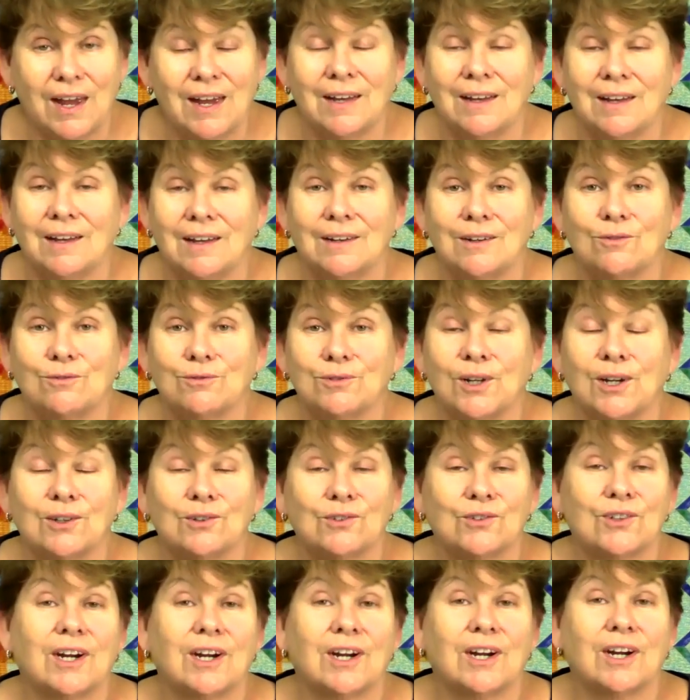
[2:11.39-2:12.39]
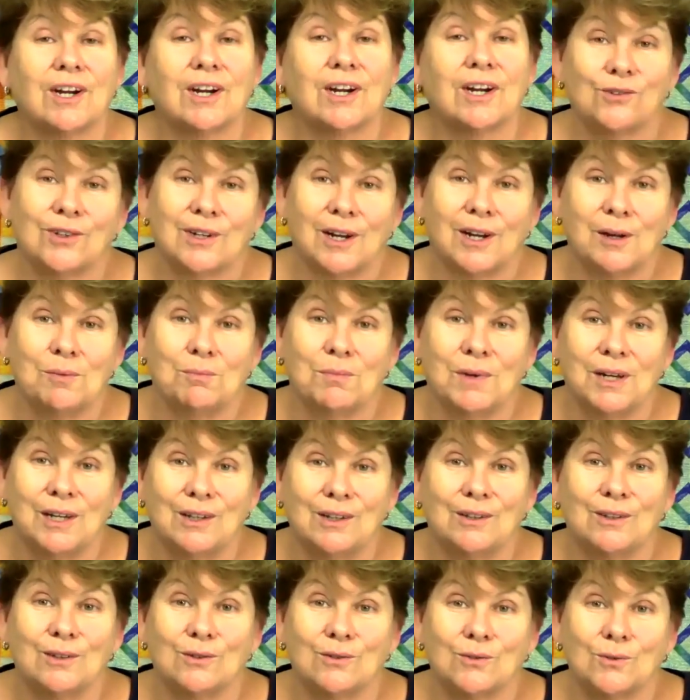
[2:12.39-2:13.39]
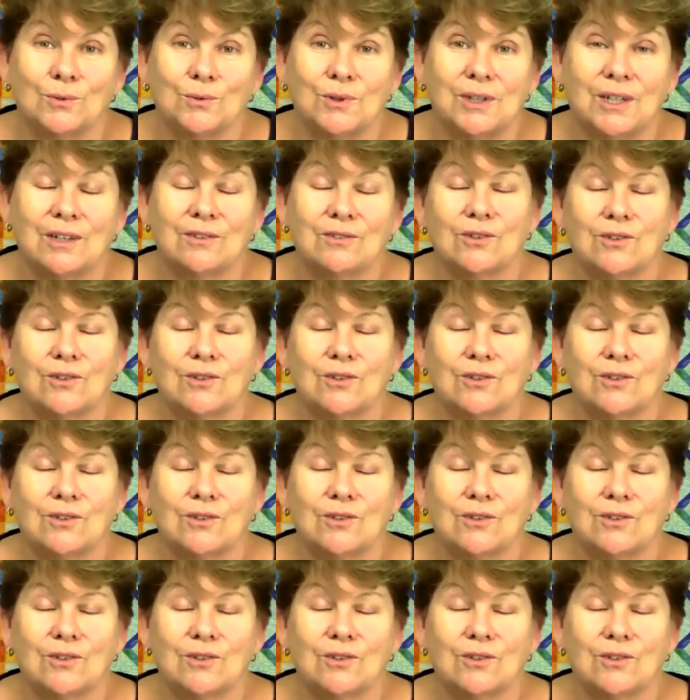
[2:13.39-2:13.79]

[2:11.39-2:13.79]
and floss cards that I made this week.